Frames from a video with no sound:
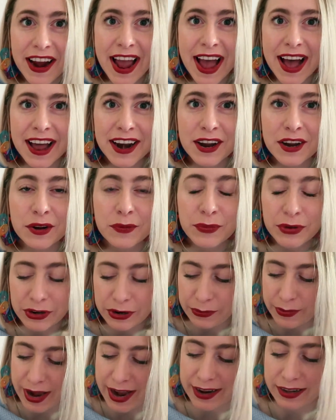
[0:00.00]
had in a
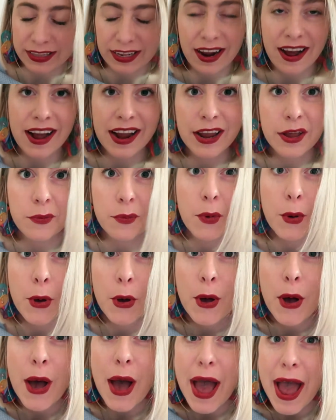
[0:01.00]
beauty bag that I am
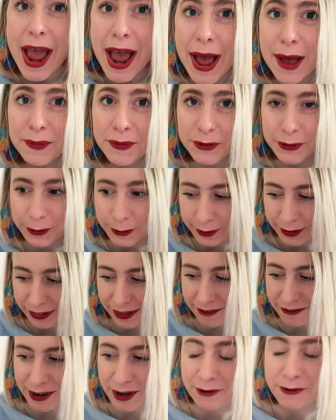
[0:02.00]
absolutely
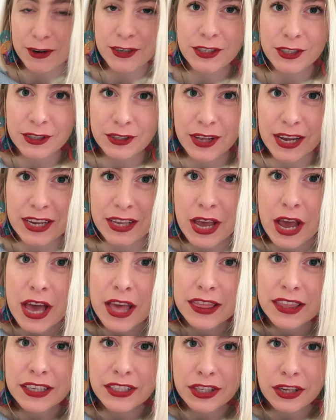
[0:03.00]
loving, which is like
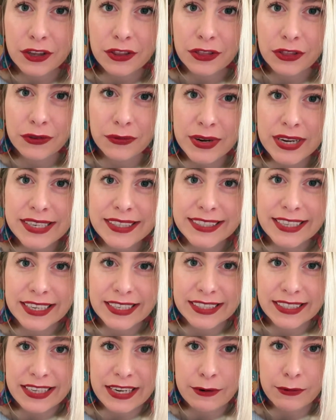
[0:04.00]
this
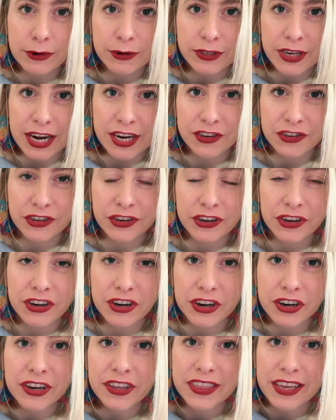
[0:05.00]
360 rotational
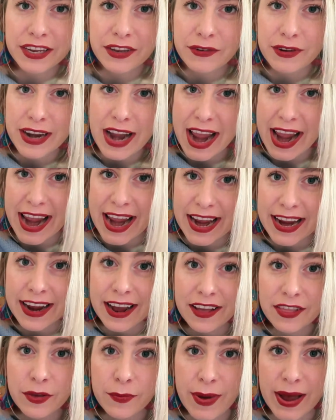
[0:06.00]
hook that you can hang
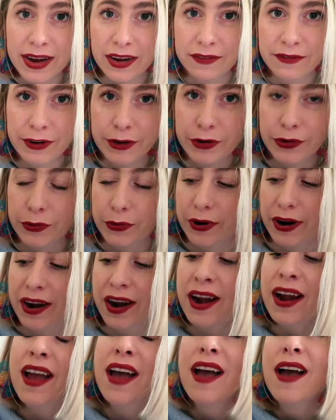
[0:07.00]
on the back of your
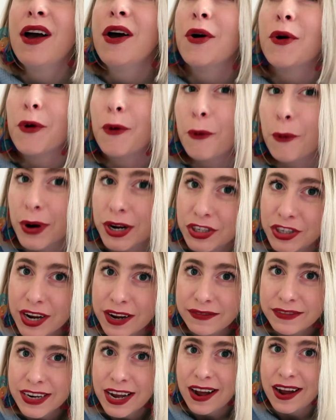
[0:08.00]
door, which
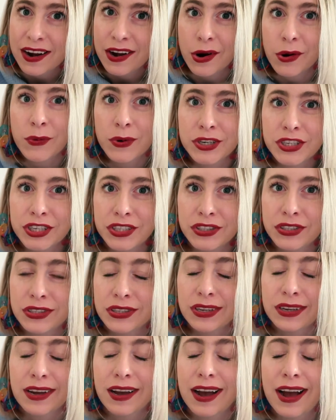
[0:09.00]
I've done, which is
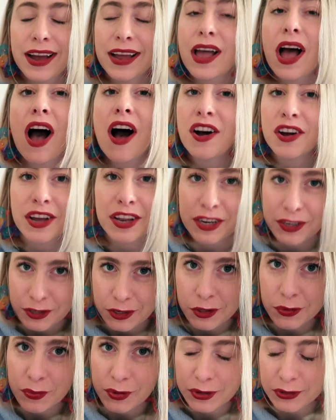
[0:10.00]
I'll get
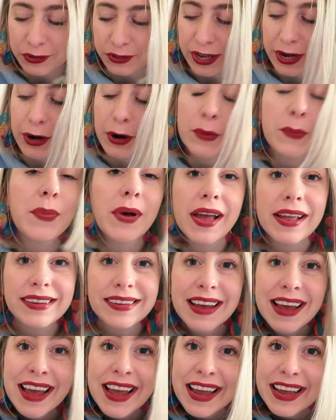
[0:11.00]
into the pros later, but
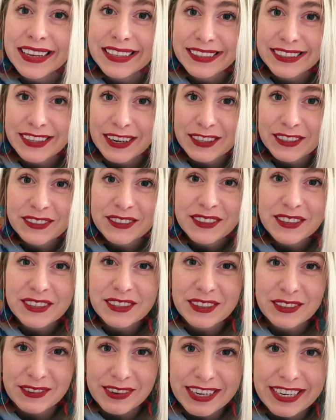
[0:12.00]
it starts with this
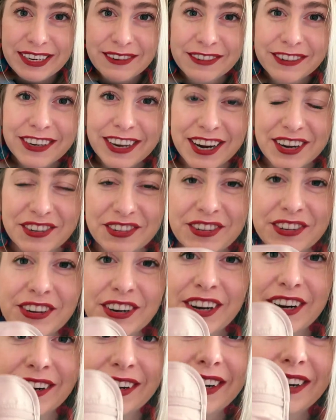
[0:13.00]
3D rotational
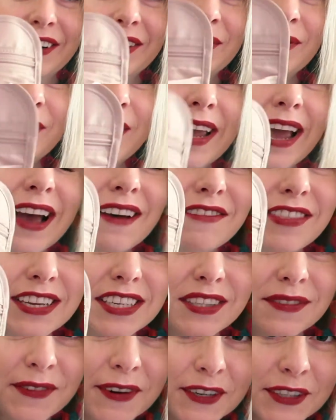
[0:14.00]
hook. We have
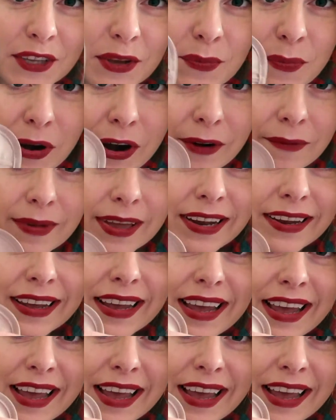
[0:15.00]
this first compartment.